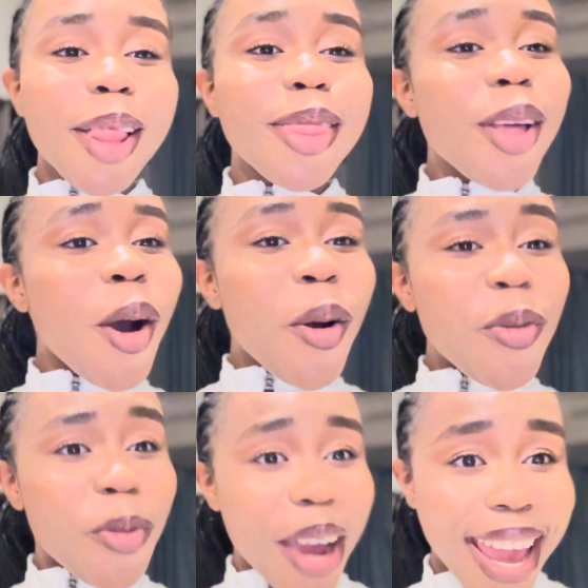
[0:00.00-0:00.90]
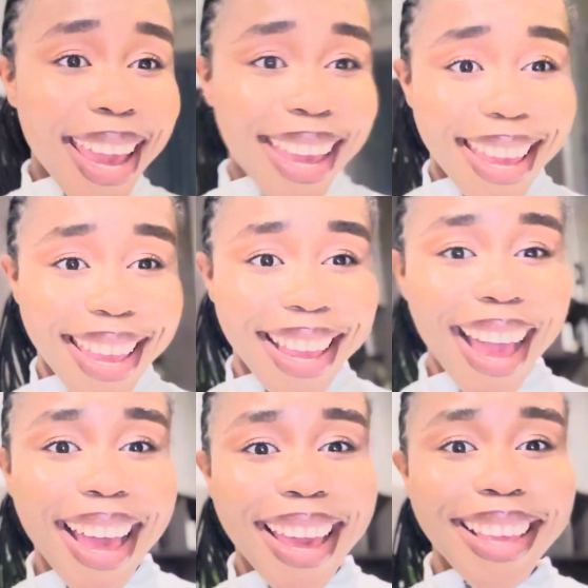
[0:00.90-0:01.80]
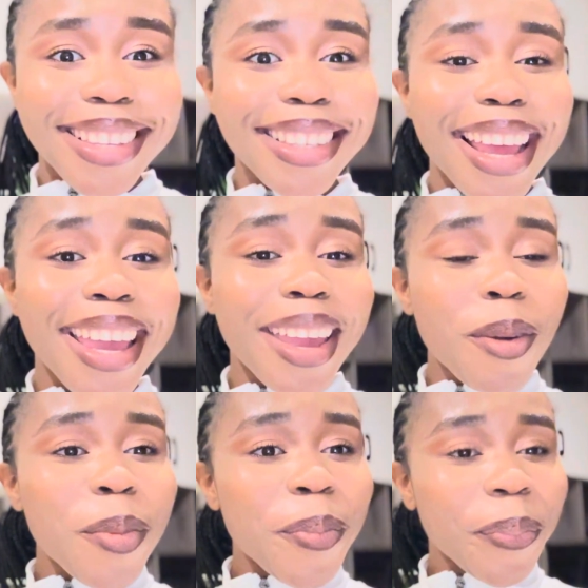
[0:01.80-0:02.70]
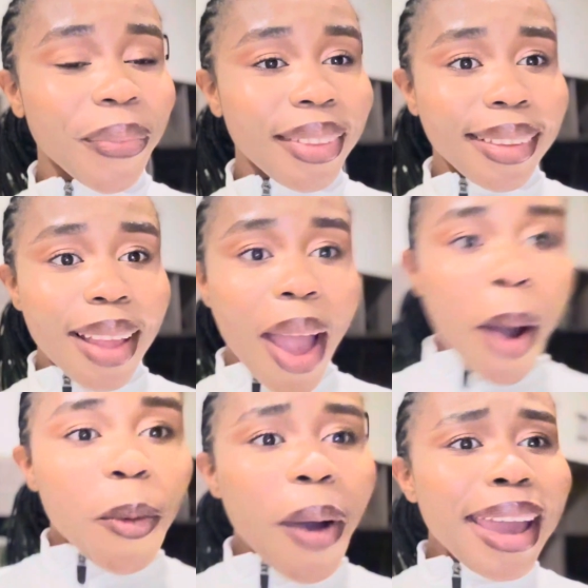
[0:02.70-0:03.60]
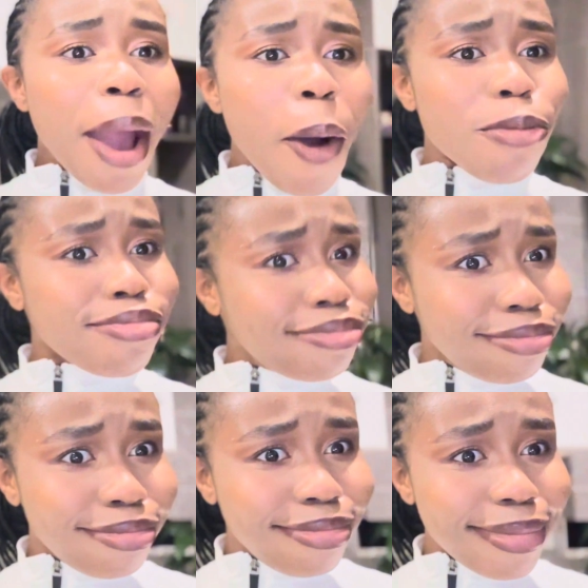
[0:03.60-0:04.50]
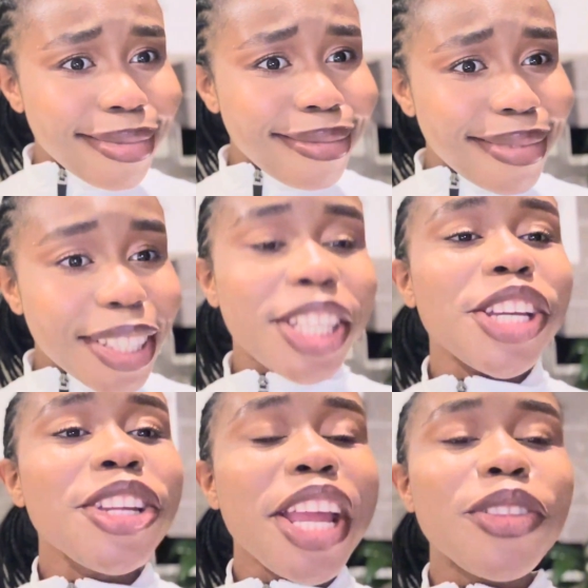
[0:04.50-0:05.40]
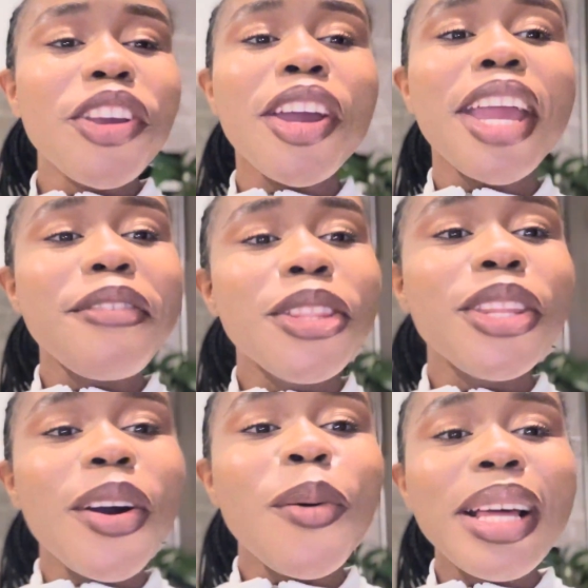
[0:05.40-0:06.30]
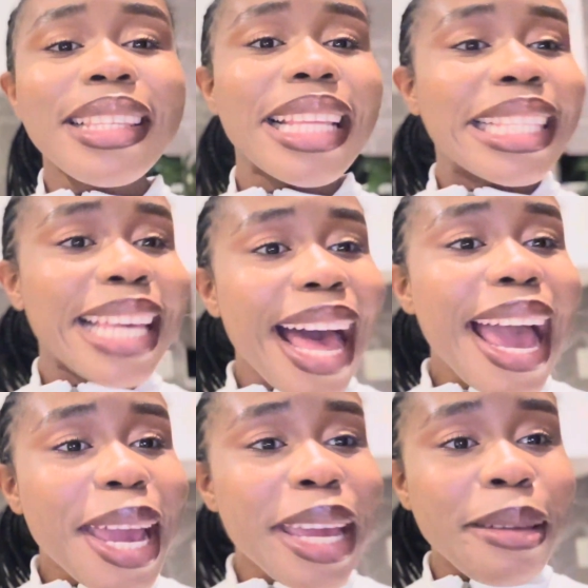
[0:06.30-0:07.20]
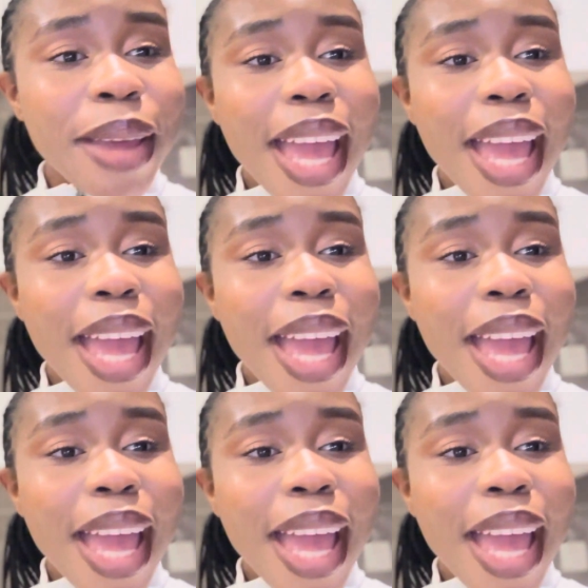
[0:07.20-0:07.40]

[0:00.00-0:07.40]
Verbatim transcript: No way, guys. Like, what? Do you, do you even know what's the time?